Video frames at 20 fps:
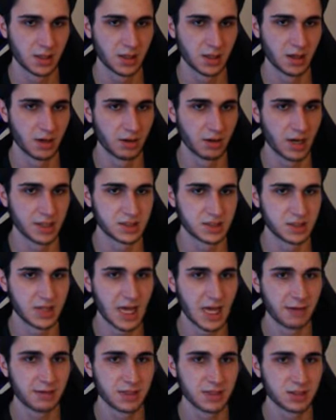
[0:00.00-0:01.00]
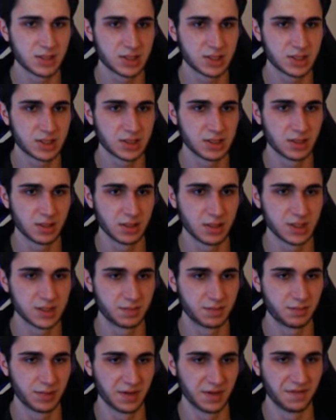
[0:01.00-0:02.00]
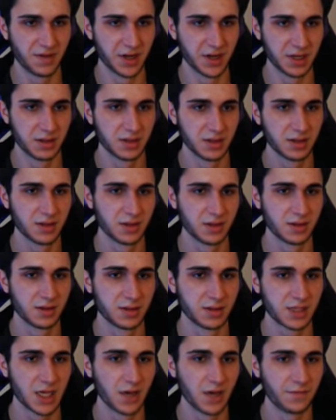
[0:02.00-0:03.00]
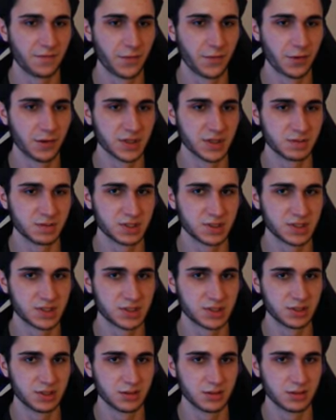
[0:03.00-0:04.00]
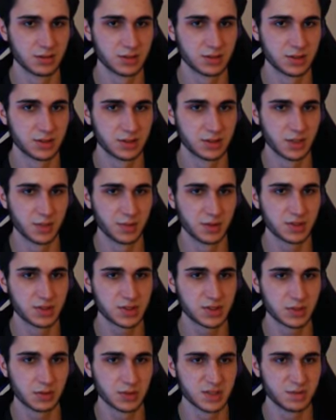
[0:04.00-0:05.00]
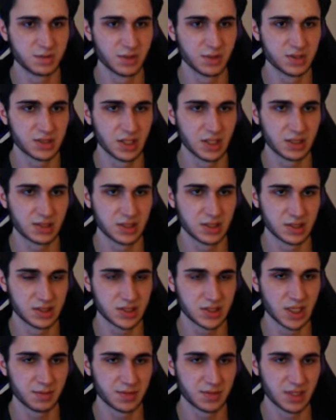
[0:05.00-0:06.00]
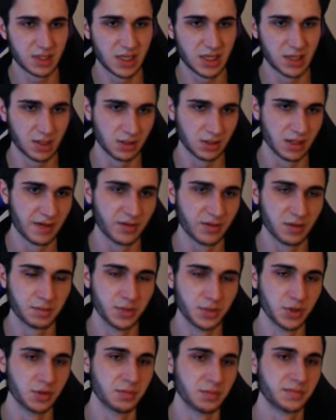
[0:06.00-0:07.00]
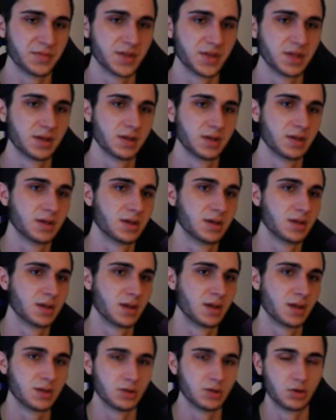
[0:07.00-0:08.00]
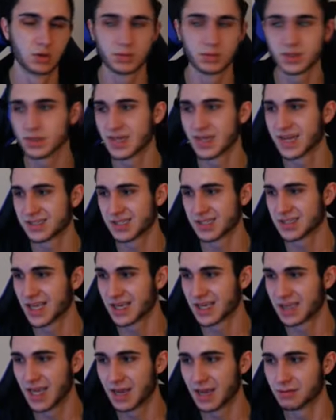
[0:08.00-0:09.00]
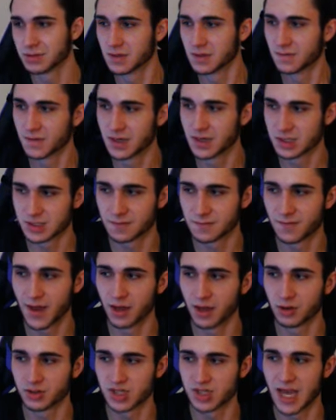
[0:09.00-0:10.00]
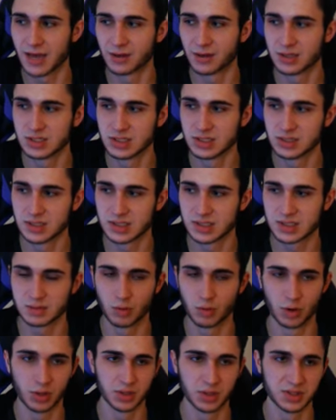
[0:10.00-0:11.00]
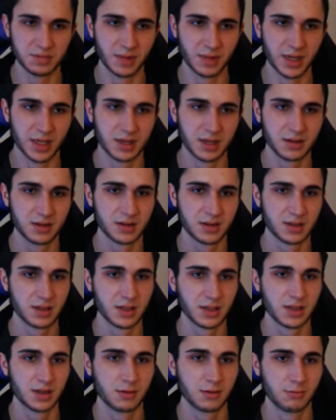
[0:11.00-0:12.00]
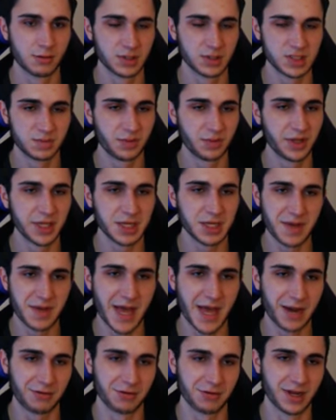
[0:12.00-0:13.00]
Alright, so now we can just... This is pretty funny. Kelp Forest, we just abuse cruise boosting to skip to the end of the level. Boom. Normally you'd exit that gate when you finish the final challenge in this world, but we're just playing it backward